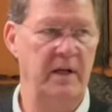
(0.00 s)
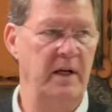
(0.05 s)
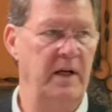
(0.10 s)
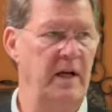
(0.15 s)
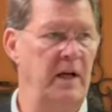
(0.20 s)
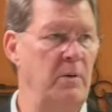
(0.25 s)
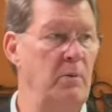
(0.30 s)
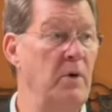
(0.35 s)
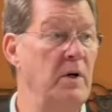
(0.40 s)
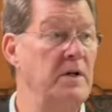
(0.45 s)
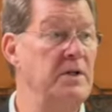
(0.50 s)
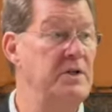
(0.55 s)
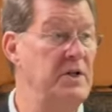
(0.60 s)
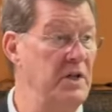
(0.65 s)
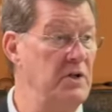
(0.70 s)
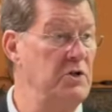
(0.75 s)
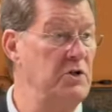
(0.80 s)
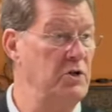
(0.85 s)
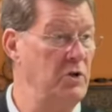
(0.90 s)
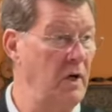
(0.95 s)
he was
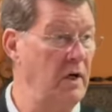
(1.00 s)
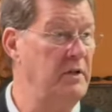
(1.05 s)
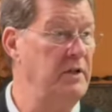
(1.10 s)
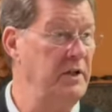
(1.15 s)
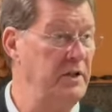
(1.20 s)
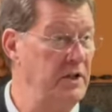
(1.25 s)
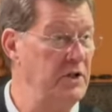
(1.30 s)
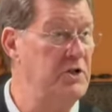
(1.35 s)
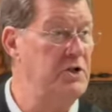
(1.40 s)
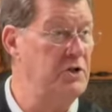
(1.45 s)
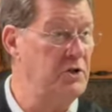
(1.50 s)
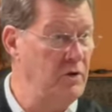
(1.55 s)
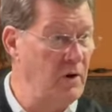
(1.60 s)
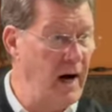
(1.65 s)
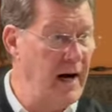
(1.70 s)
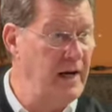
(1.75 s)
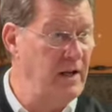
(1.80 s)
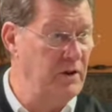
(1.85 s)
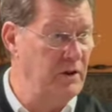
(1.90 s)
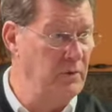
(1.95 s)
instructed to
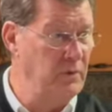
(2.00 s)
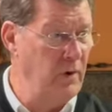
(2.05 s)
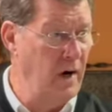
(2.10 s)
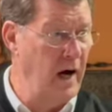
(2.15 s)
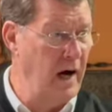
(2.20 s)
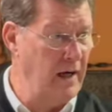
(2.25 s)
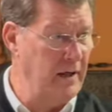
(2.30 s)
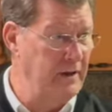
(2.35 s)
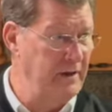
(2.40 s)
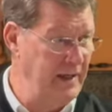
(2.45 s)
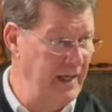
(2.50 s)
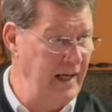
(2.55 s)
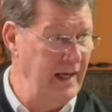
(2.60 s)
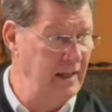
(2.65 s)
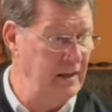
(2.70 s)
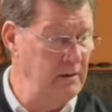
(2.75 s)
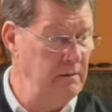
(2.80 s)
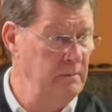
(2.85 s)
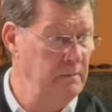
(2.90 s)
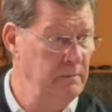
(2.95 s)
strike the rock
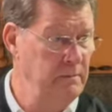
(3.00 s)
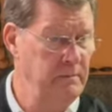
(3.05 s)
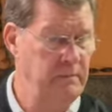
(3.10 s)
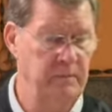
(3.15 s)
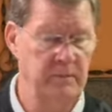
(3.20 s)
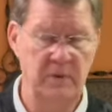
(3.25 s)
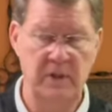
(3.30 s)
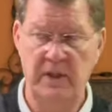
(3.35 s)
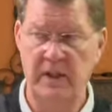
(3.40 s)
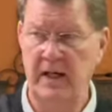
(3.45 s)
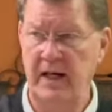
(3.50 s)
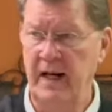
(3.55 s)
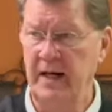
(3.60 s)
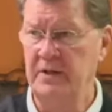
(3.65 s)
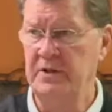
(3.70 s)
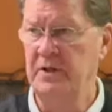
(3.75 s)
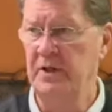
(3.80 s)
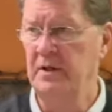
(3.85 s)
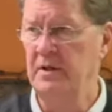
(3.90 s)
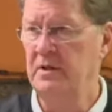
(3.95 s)
then in
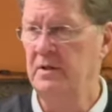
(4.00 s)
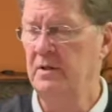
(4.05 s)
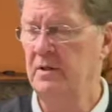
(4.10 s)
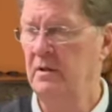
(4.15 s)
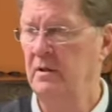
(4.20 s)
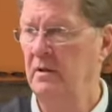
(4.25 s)
Exodus.